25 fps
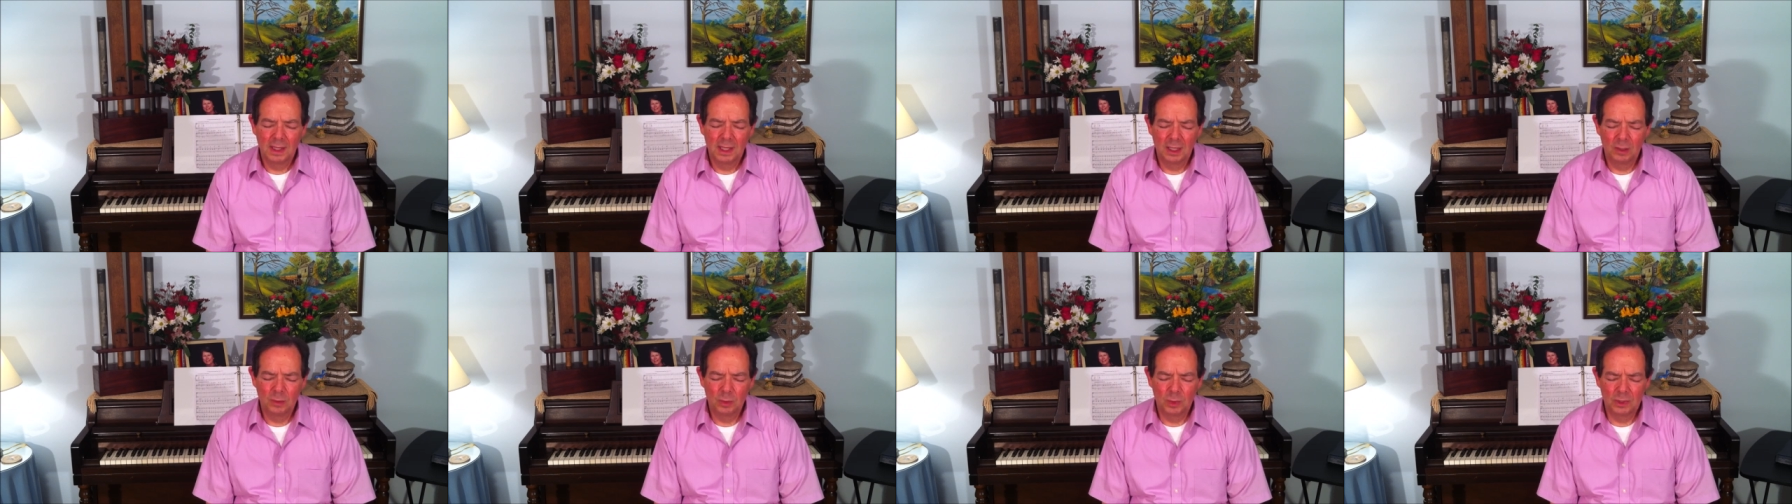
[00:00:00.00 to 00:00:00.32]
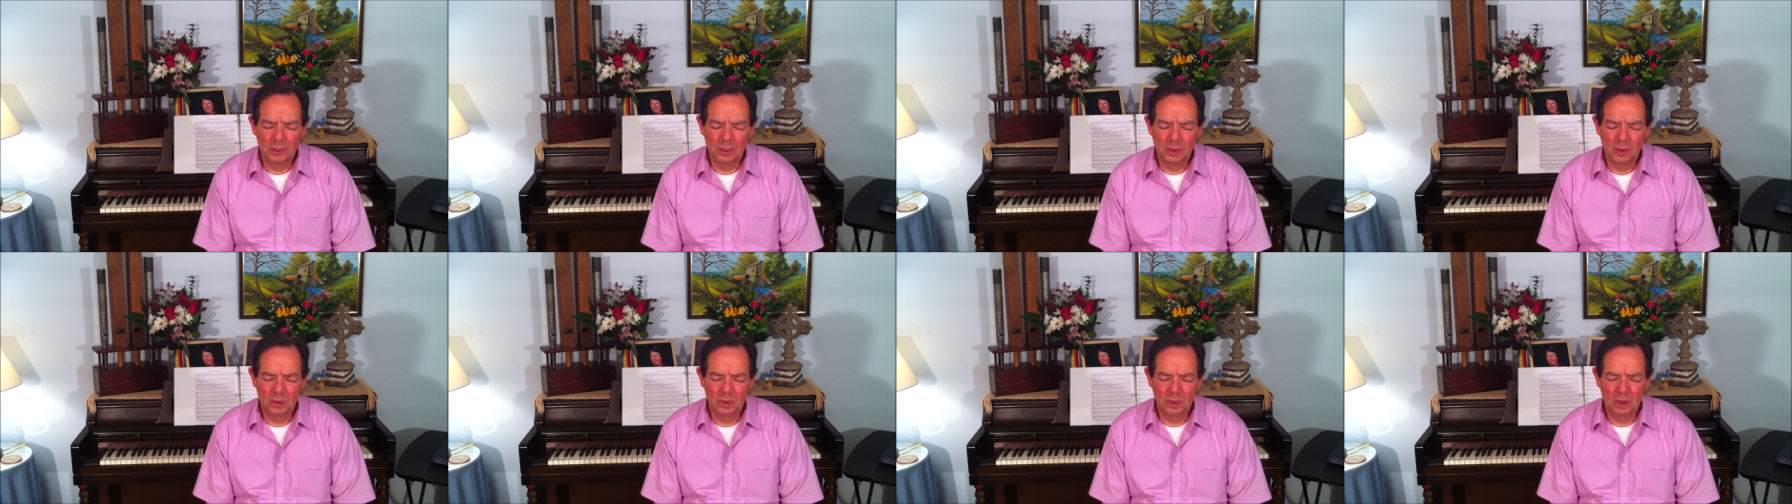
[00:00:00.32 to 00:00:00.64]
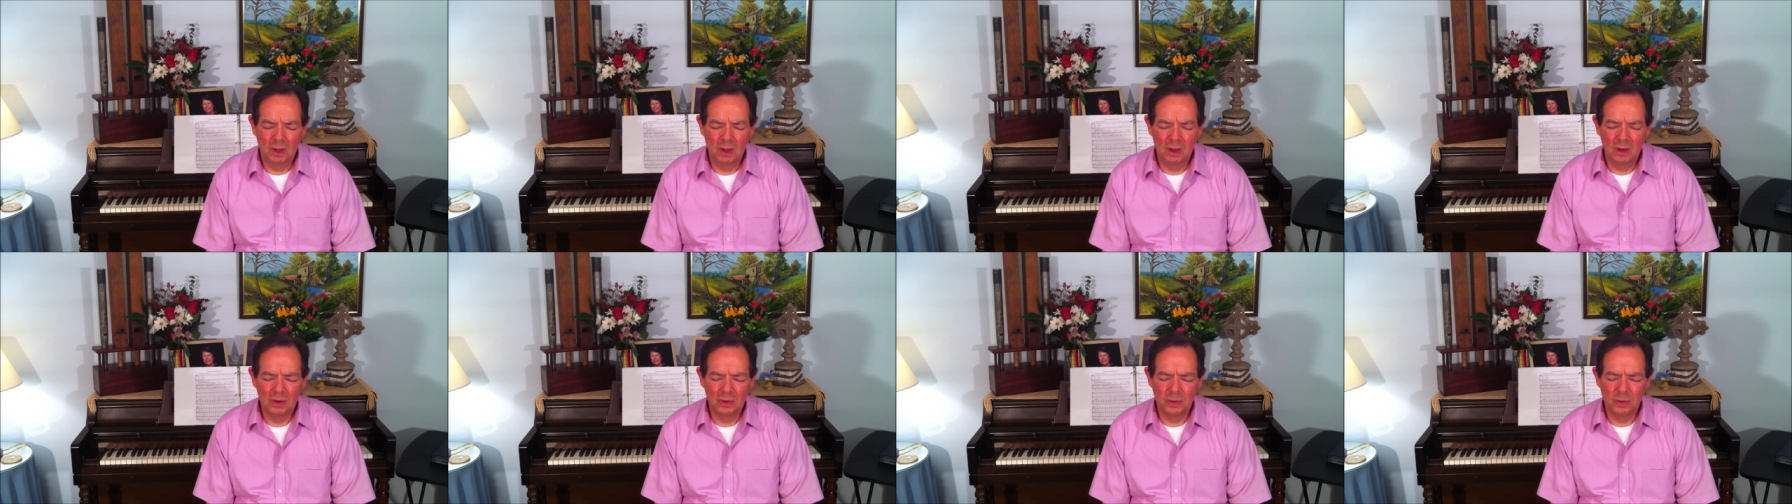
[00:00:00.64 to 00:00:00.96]
it would no
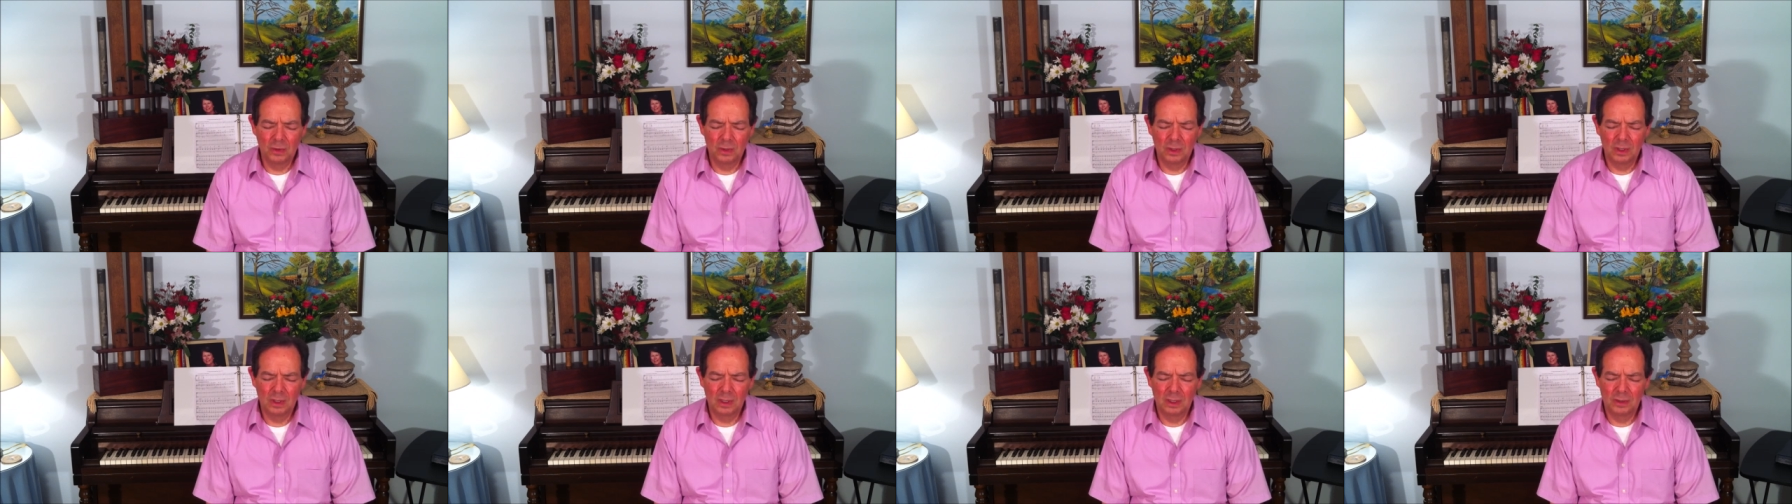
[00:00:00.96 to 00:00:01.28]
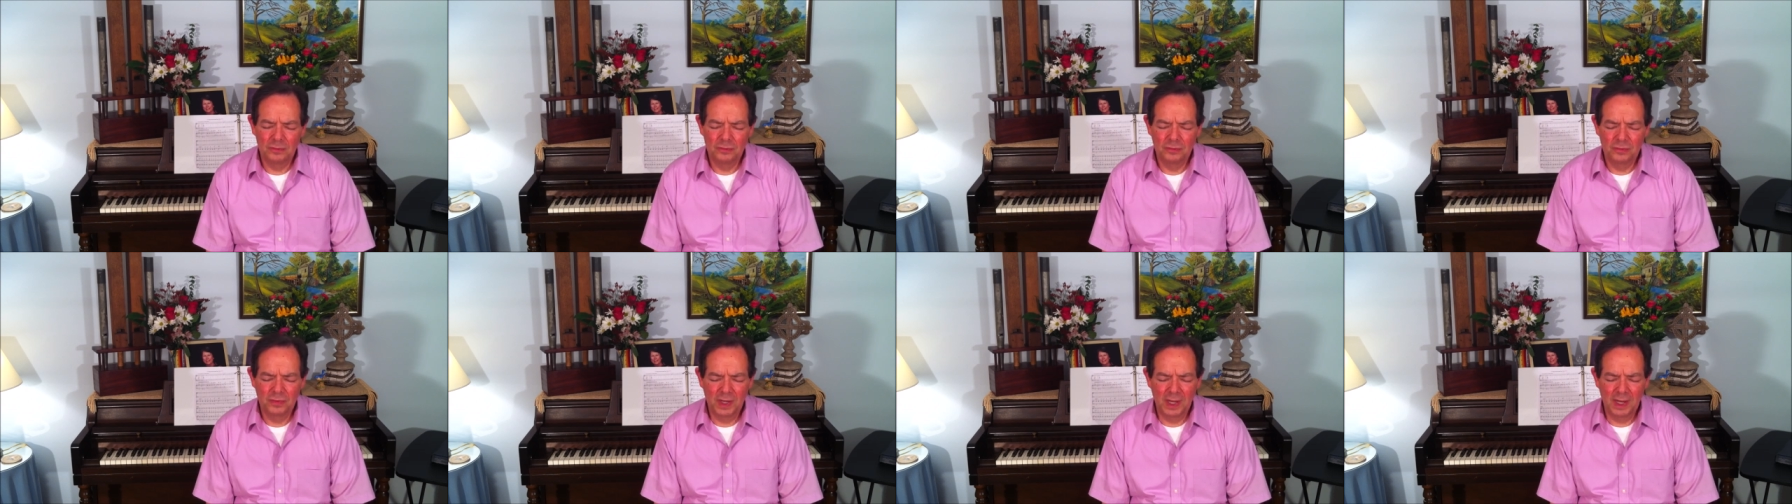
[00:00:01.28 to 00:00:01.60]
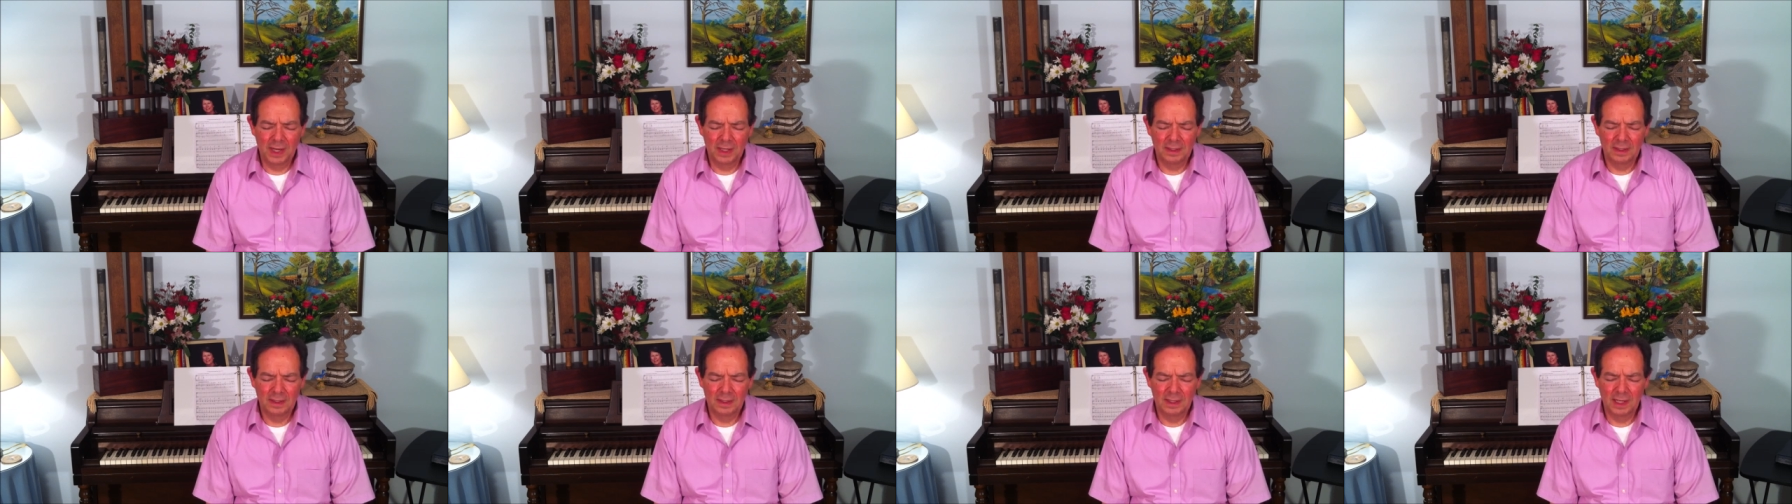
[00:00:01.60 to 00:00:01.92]
longer
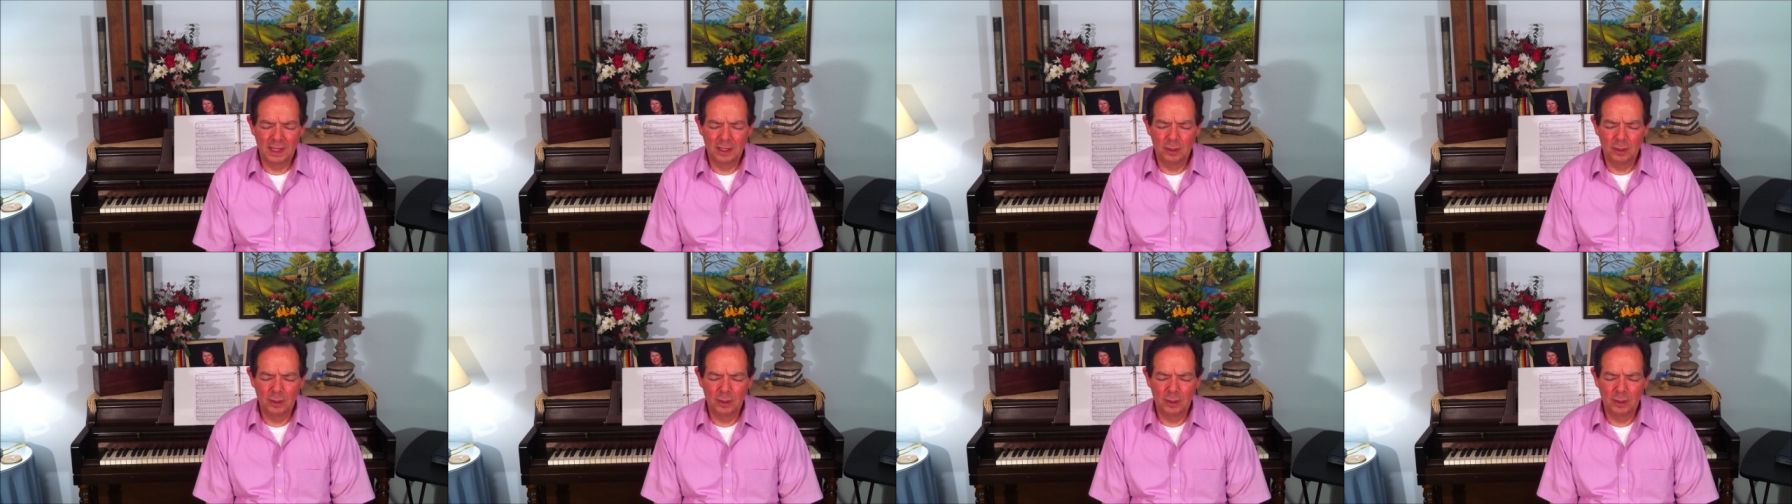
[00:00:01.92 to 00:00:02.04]
affect,